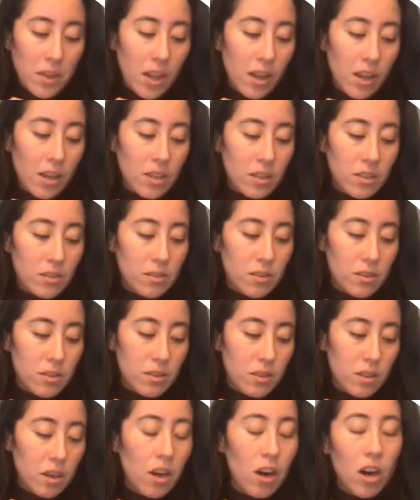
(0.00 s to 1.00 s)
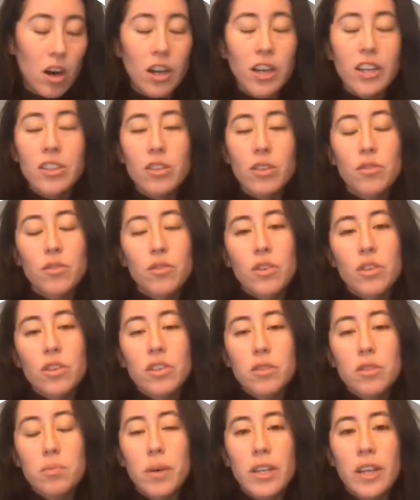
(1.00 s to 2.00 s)
it's hard, of
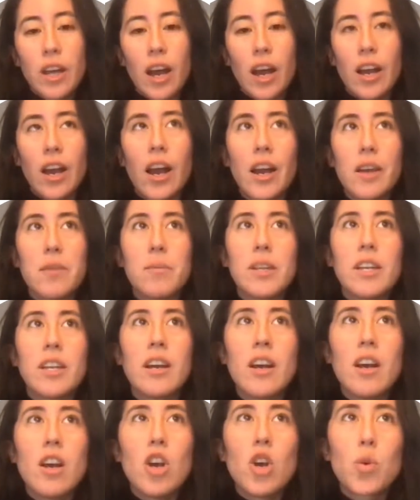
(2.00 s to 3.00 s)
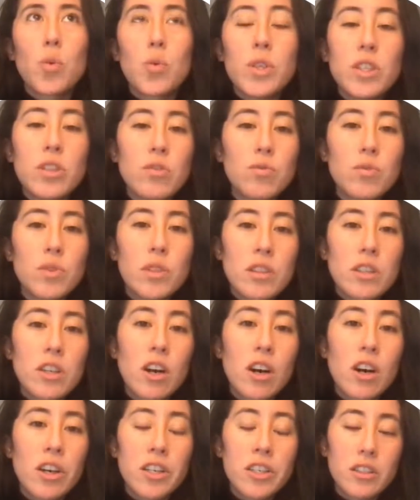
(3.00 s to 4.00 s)
course, but I mean, we don't
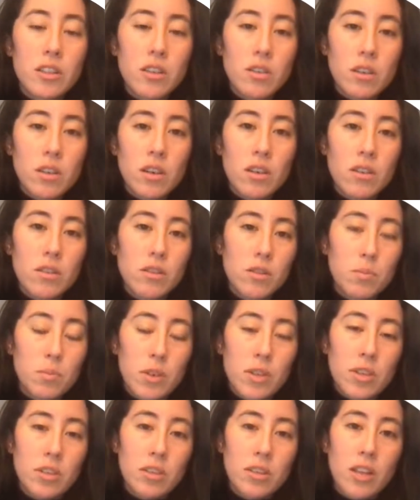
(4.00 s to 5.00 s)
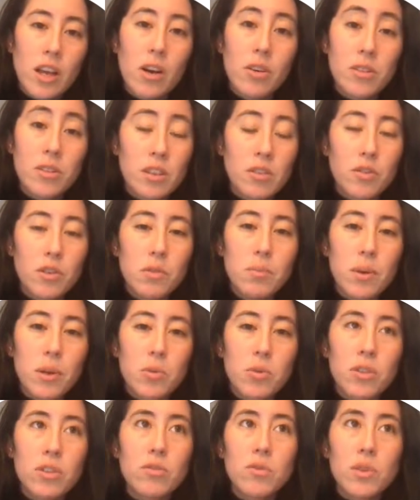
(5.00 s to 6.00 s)
regard, especially now at Tech for Impact,
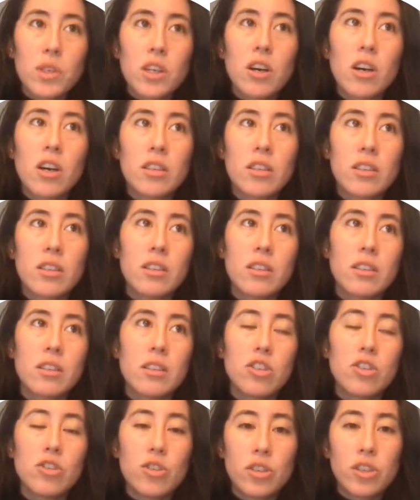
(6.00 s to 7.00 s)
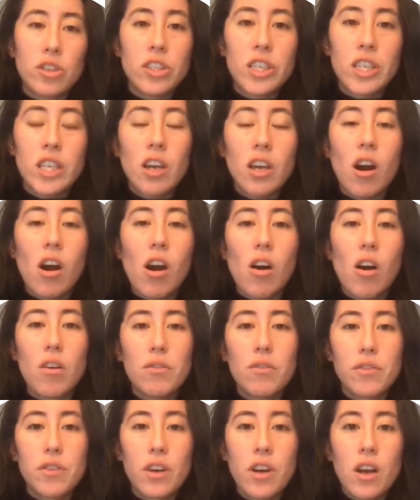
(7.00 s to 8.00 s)
we don't regard the journey
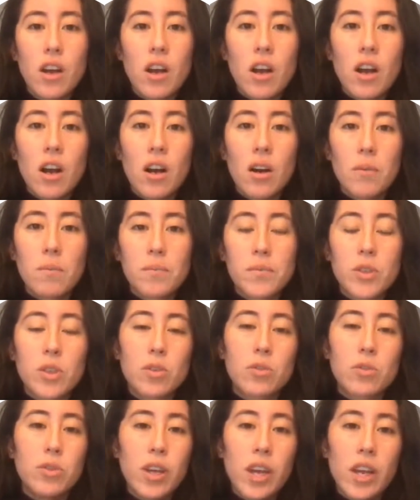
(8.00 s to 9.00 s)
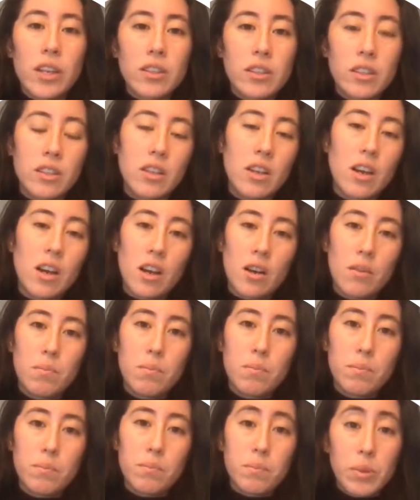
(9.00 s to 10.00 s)
of creating a
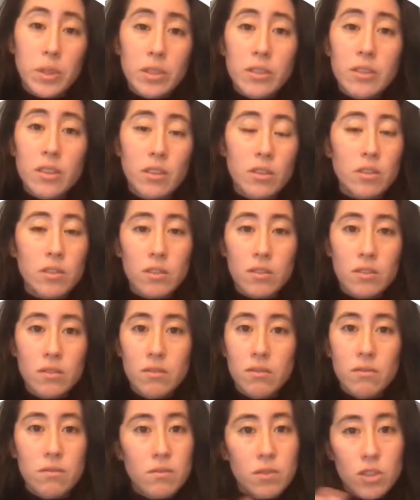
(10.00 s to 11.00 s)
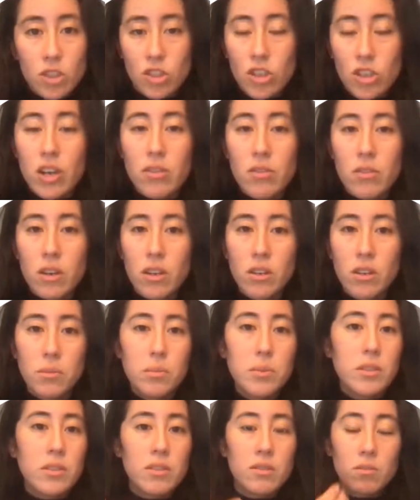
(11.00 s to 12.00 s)
business in general, a
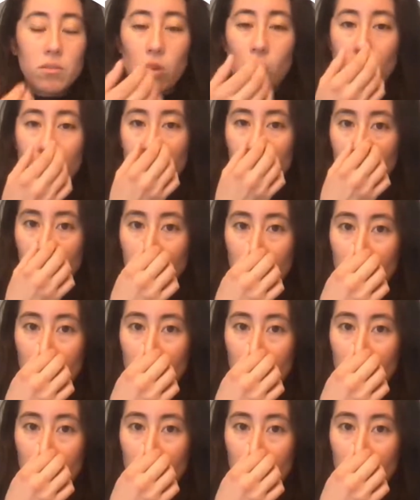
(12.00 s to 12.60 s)
business model,